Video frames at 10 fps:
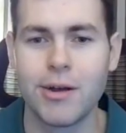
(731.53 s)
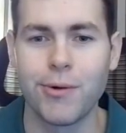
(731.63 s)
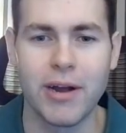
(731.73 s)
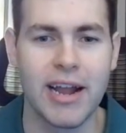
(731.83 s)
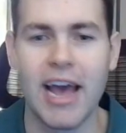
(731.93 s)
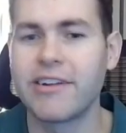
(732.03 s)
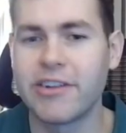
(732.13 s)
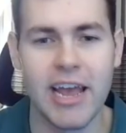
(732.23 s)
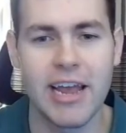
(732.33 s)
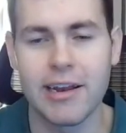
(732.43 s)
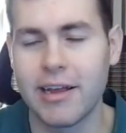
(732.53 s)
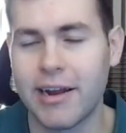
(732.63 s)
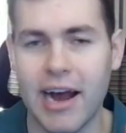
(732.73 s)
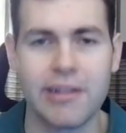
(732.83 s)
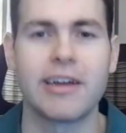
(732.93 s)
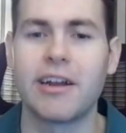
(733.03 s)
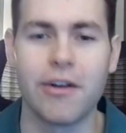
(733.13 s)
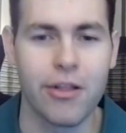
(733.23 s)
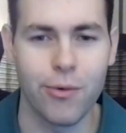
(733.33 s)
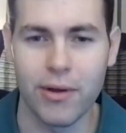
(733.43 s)
we're going to educate and highlight
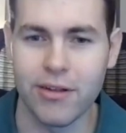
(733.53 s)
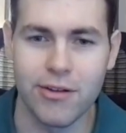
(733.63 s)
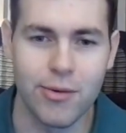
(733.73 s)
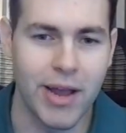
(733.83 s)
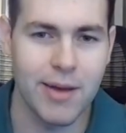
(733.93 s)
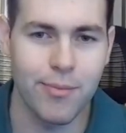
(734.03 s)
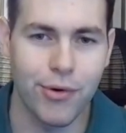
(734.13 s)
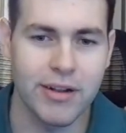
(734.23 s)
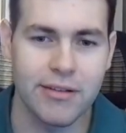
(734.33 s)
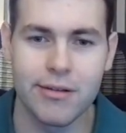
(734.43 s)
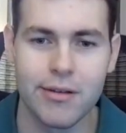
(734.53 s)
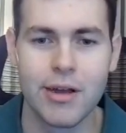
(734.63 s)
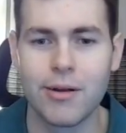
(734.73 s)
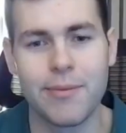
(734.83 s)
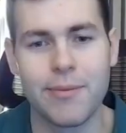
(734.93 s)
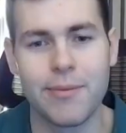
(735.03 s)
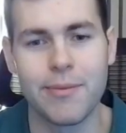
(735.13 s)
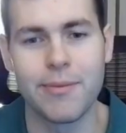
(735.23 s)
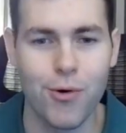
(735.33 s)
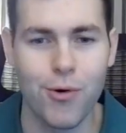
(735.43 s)
another 1 to 2 pain points.
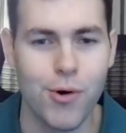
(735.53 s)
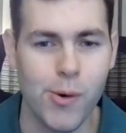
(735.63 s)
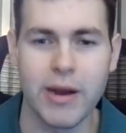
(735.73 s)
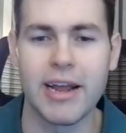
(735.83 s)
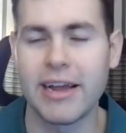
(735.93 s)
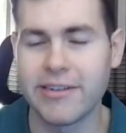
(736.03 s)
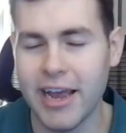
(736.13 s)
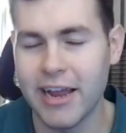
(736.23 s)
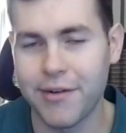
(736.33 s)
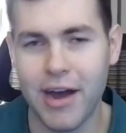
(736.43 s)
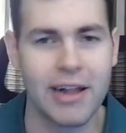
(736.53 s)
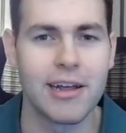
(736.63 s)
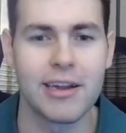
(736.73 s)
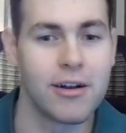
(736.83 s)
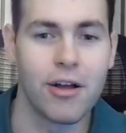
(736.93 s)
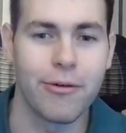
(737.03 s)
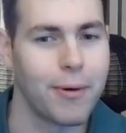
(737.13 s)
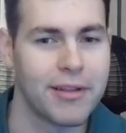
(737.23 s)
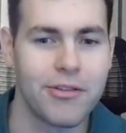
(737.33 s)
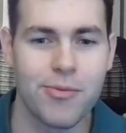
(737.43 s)
Email 4, we're going to educate and highlight another
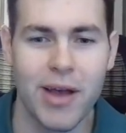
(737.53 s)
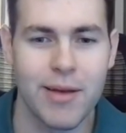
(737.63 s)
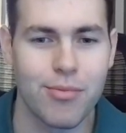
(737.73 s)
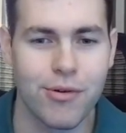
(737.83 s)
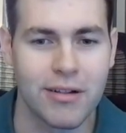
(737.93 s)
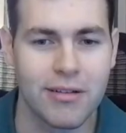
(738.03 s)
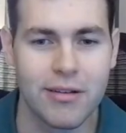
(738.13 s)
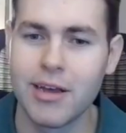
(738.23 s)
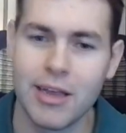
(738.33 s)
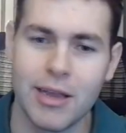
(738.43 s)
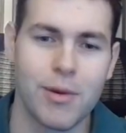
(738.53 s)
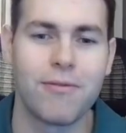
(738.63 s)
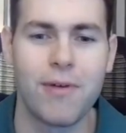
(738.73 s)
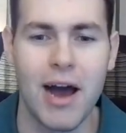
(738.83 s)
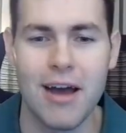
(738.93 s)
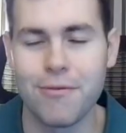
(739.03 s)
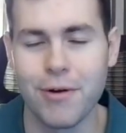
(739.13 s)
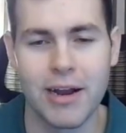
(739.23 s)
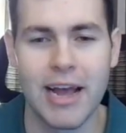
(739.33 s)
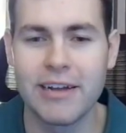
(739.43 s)
1 to 2 pain points. Email 5, we're
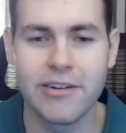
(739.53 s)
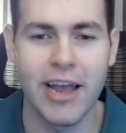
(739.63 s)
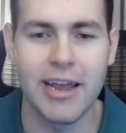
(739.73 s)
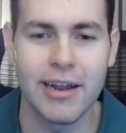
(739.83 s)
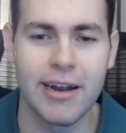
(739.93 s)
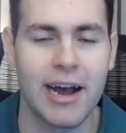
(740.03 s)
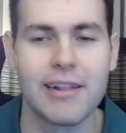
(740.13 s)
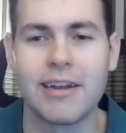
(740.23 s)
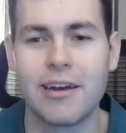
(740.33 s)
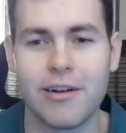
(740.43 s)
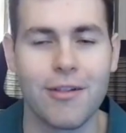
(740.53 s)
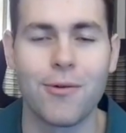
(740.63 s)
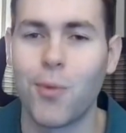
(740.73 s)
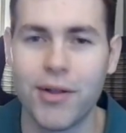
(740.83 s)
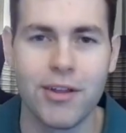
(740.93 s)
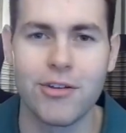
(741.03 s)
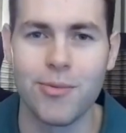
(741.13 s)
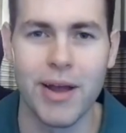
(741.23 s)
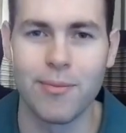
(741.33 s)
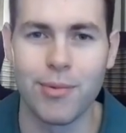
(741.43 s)
going to educate and highlight another 1 to 2
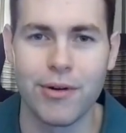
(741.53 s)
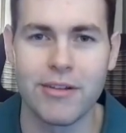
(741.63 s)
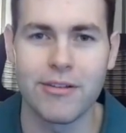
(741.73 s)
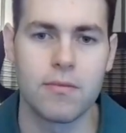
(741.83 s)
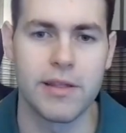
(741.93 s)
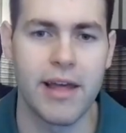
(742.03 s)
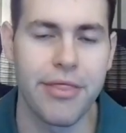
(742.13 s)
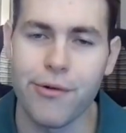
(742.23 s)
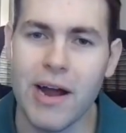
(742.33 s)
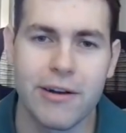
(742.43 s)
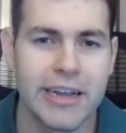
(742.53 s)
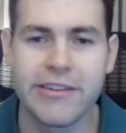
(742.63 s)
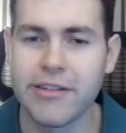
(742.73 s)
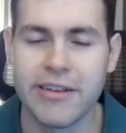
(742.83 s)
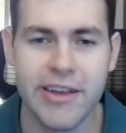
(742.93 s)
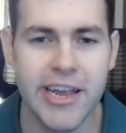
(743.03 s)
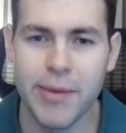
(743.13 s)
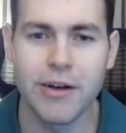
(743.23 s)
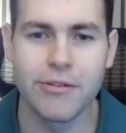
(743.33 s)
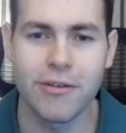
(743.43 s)
pain points. And then throughout each of these
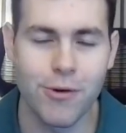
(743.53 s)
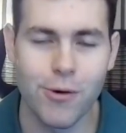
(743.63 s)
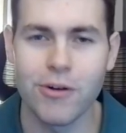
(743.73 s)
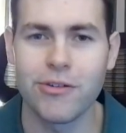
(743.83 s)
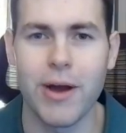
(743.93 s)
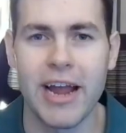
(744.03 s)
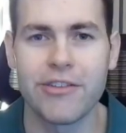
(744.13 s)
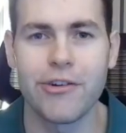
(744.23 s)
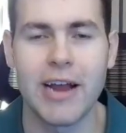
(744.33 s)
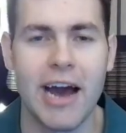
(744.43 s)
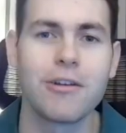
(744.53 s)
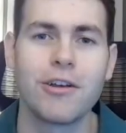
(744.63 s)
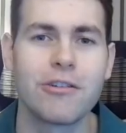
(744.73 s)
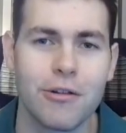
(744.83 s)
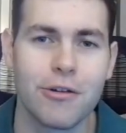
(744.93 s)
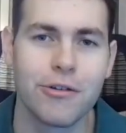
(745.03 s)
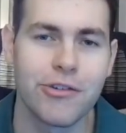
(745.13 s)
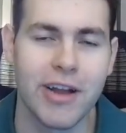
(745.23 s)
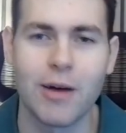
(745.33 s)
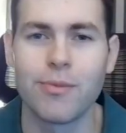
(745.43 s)
emails, of course, we're answering how your
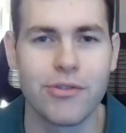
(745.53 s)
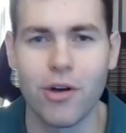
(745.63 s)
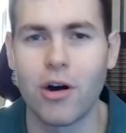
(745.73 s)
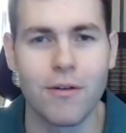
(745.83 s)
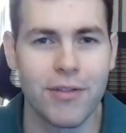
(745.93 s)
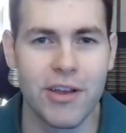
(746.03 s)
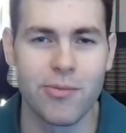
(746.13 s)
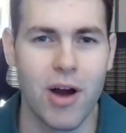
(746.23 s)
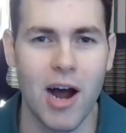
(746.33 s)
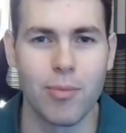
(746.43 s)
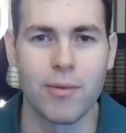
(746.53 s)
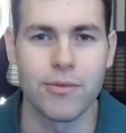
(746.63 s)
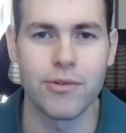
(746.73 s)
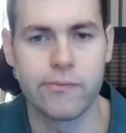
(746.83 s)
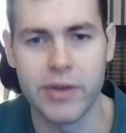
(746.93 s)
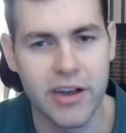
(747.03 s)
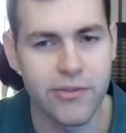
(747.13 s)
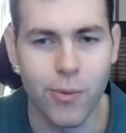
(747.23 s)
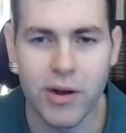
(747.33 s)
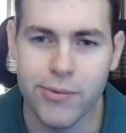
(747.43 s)
solution helps solve these problems. Because
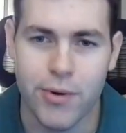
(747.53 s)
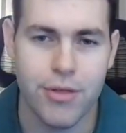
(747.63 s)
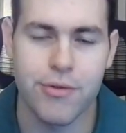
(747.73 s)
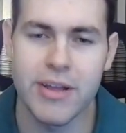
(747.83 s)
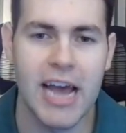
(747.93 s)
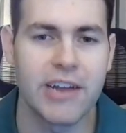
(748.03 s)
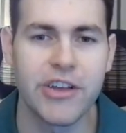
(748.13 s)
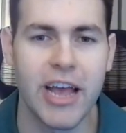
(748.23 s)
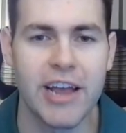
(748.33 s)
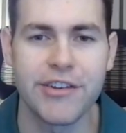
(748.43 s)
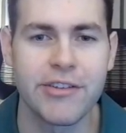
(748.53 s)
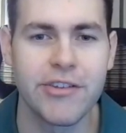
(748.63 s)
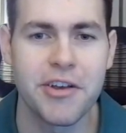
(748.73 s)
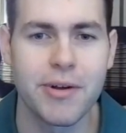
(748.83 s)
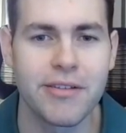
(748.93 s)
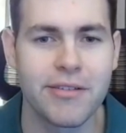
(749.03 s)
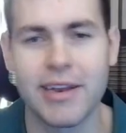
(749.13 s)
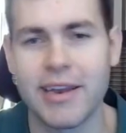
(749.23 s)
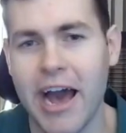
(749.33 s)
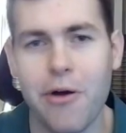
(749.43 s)
once we're through the education sequence, they
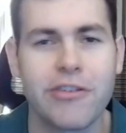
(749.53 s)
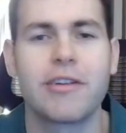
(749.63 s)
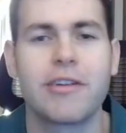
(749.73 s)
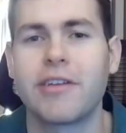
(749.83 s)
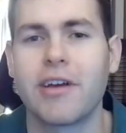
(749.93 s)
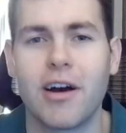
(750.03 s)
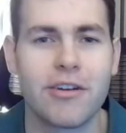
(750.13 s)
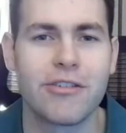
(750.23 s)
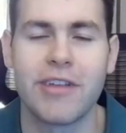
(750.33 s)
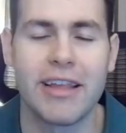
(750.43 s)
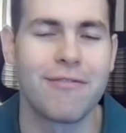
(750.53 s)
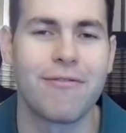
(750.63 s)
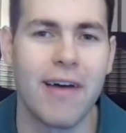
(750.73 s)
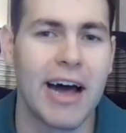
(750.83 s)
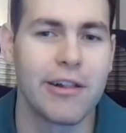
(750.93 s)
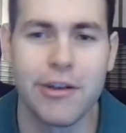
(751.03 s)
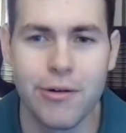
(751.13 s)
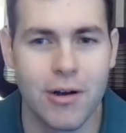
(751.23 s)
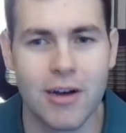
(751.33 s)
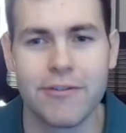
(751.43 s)
now are starting to understand the value
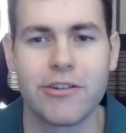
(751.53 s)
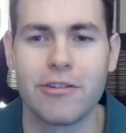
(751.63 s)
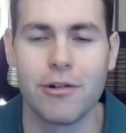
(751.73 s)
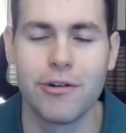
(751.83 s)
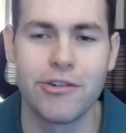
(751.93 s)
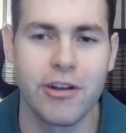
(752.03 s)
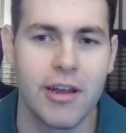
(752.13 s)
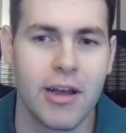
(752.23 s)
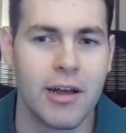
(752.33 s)
of your solution.